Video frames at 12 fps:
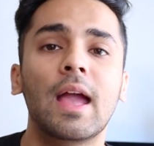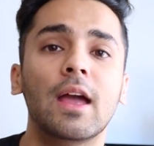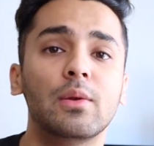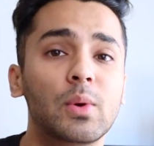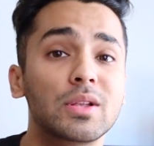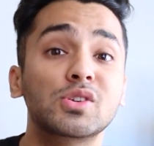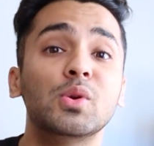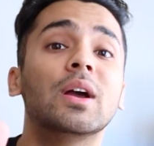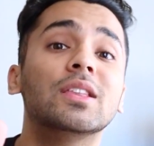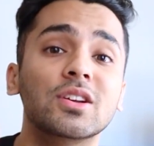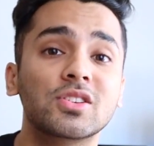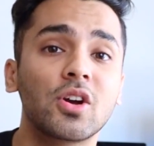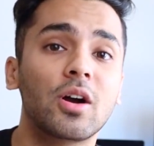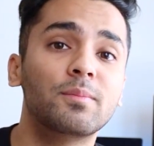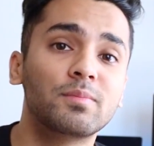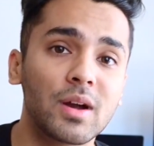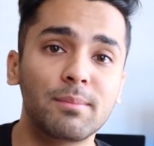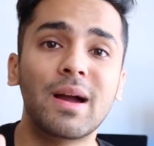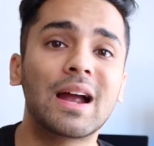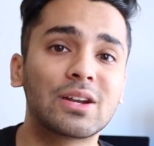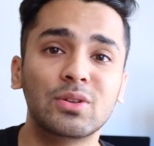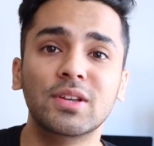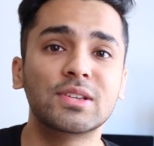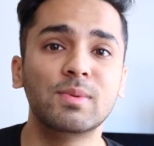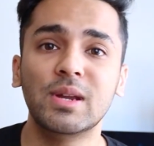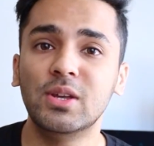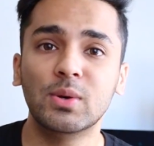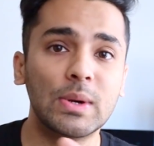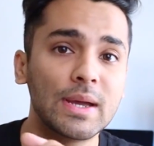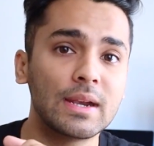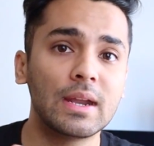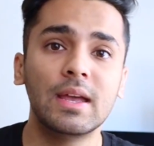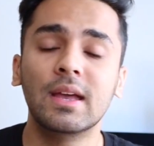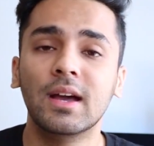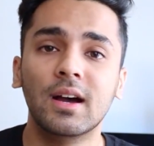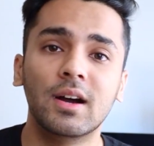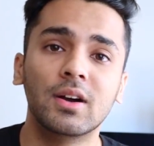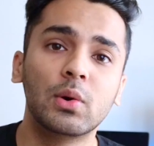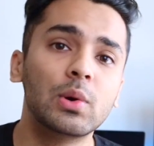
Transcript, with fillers: and once you get the job come back to this video and uh,